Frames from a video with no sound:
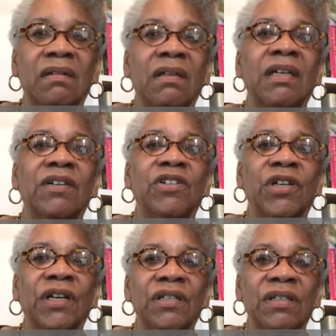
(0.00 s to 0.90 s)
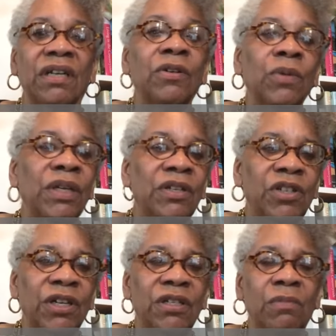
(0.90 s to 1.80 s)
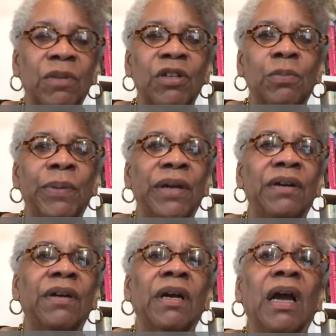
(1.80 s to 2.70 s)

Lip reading: Leah Chase. I knew Leah Chase much better.